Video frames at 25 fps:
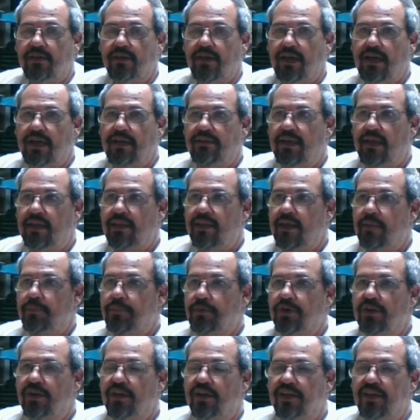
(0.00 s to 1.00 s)
And then they
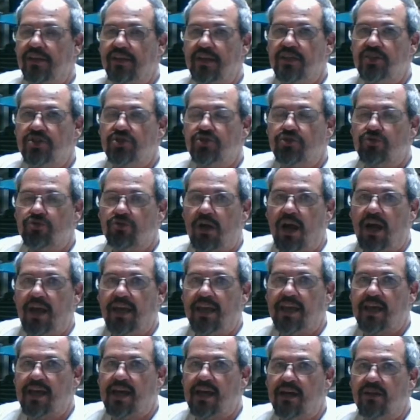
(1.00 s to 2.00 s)
put it in these
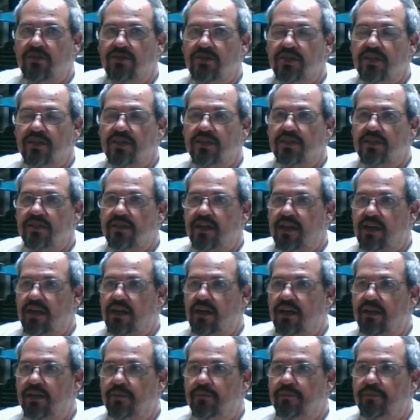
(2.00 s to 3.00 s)
drying houses. They
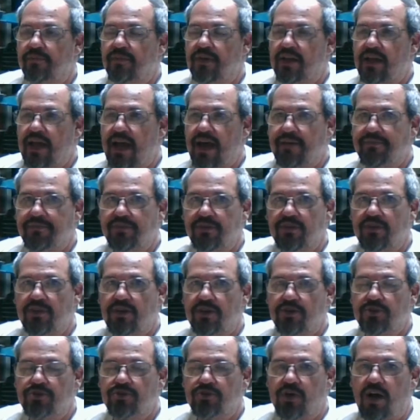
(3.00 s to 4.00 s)
cut them after
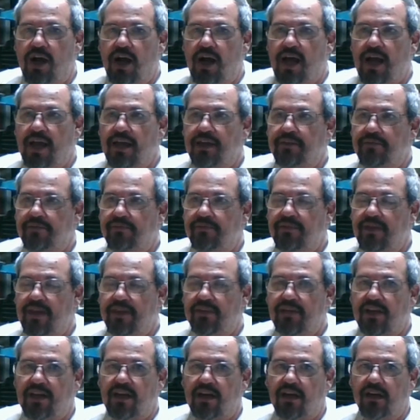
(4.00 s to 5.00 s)
they're dried,
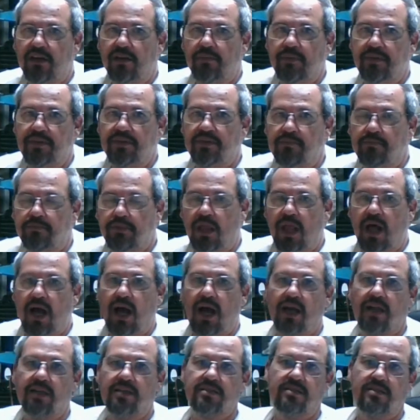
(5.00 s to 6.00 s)
then they cut them into
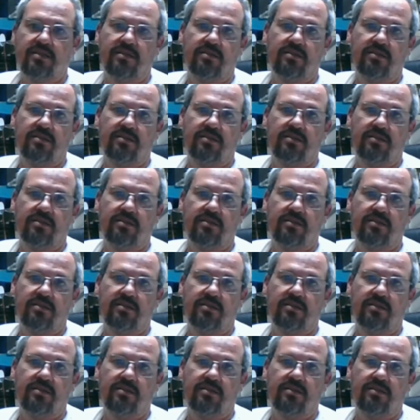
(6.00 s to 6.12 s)
blocks.